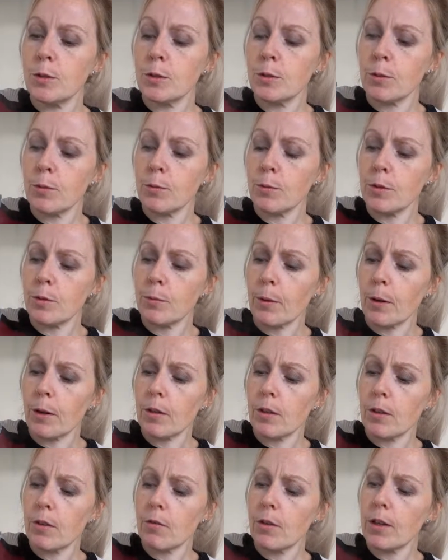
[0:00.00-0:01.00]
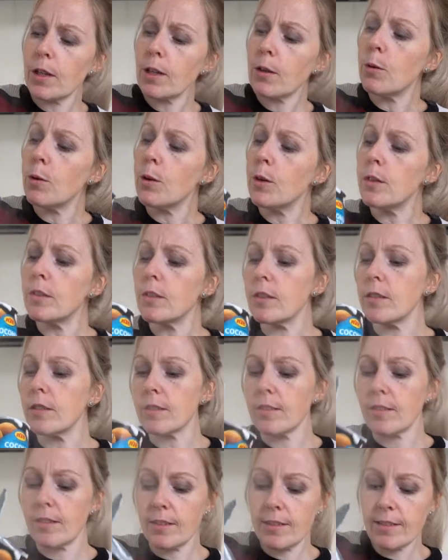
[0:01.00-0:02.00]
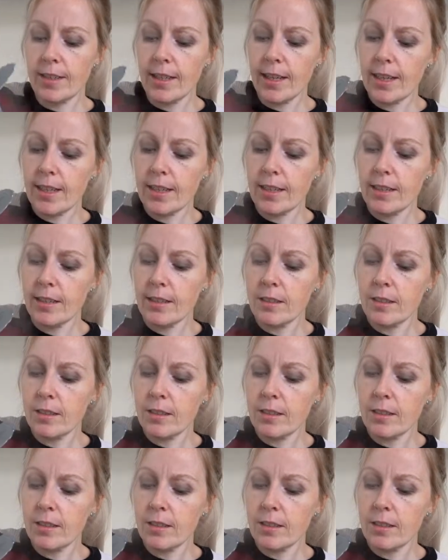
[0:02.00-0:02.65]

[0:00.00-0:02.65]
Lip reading: I want about 3/4 of the tin.